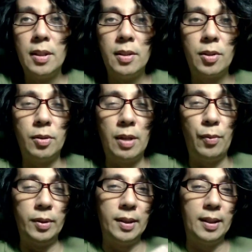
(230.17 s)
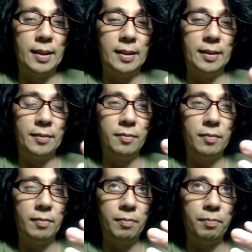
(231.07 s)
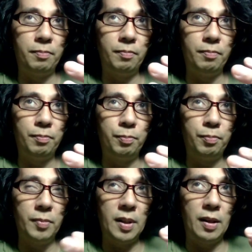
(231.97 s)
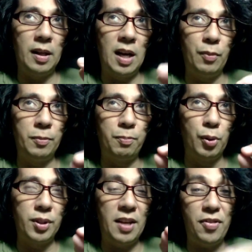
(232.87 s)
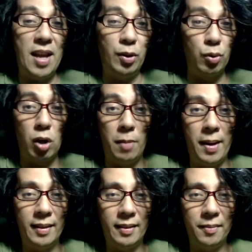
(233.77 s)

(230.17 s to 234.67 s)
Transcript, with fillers: So I would uh, uh, I would post a thank you comment,